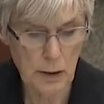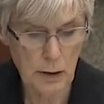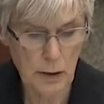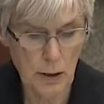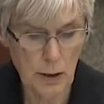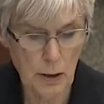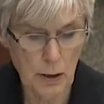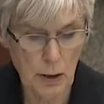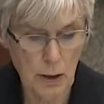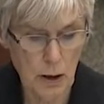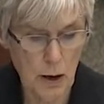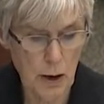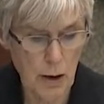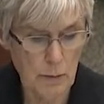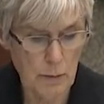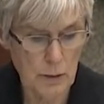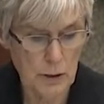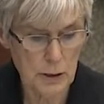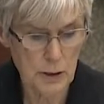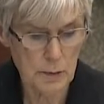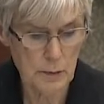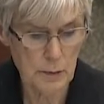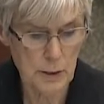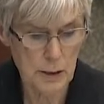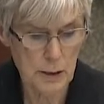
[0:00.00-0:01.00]
on their
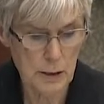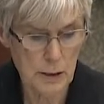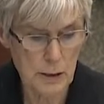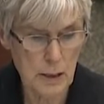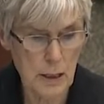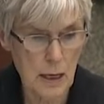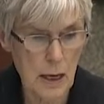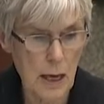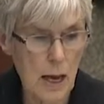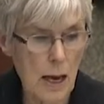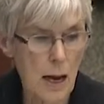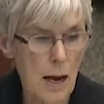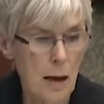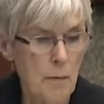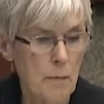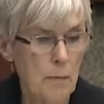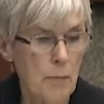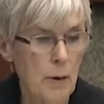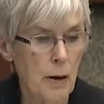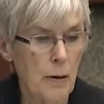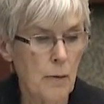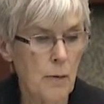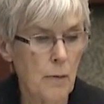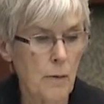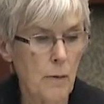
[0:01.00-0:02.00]
accomplishments,
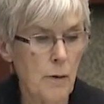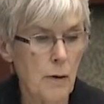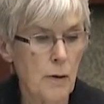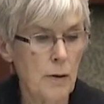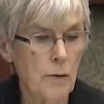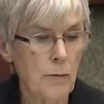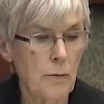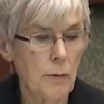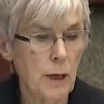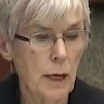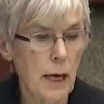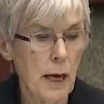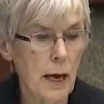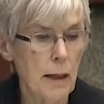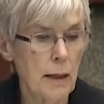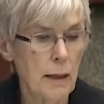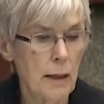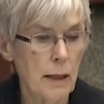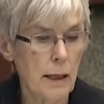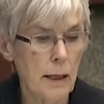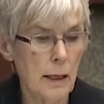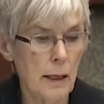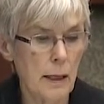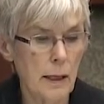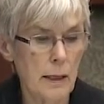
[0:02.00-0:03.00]
but the
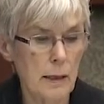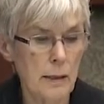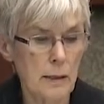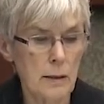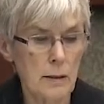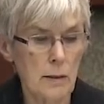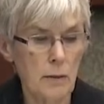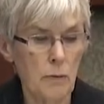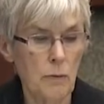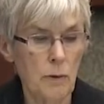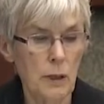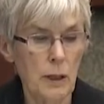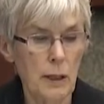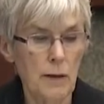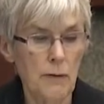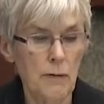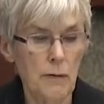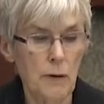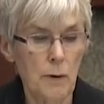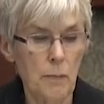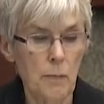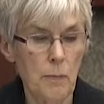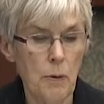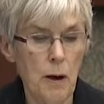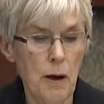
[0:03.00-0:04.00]
reality is we live
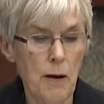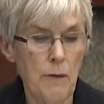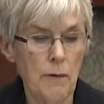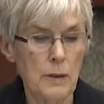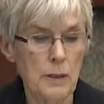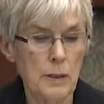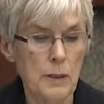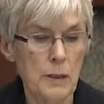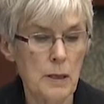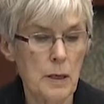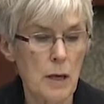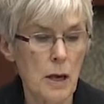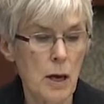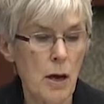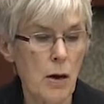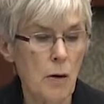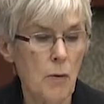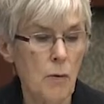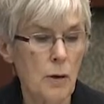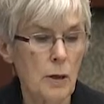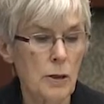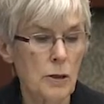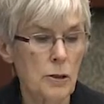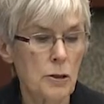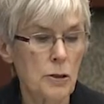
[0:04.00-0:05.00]
in a province
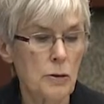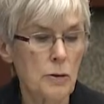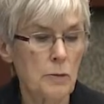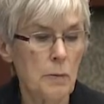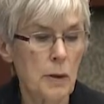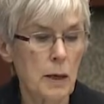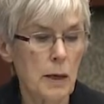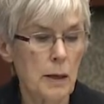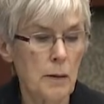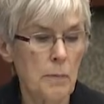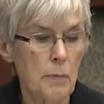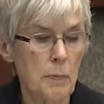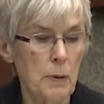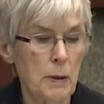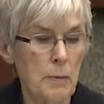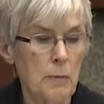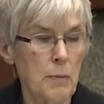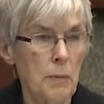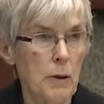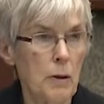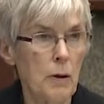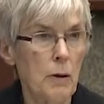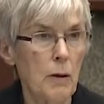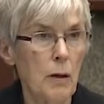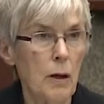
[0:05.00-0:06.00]
where too many
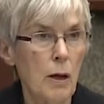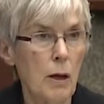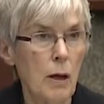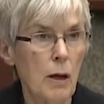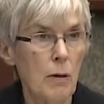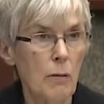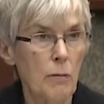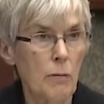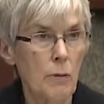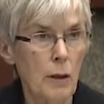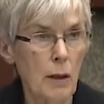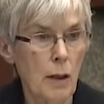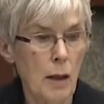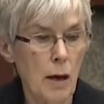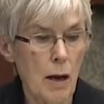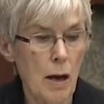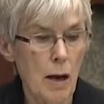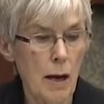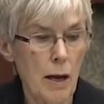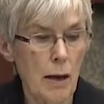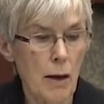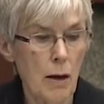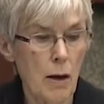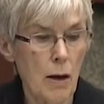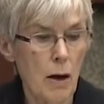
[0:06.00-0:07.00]
people
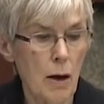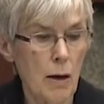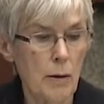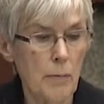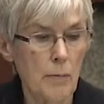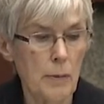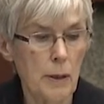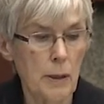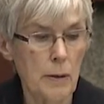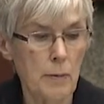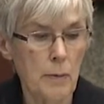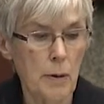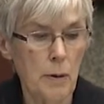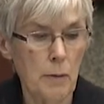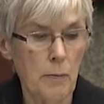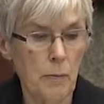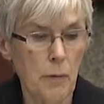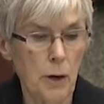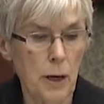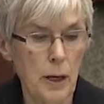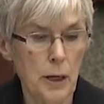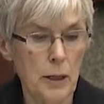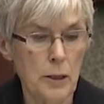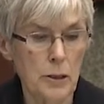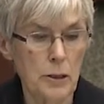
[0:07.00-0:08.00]
rely on minimum
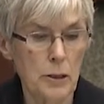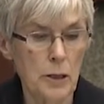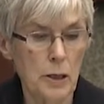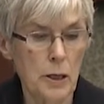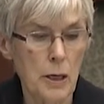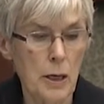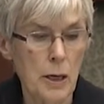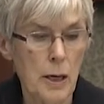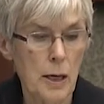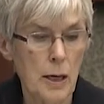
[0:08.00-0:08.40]
wage.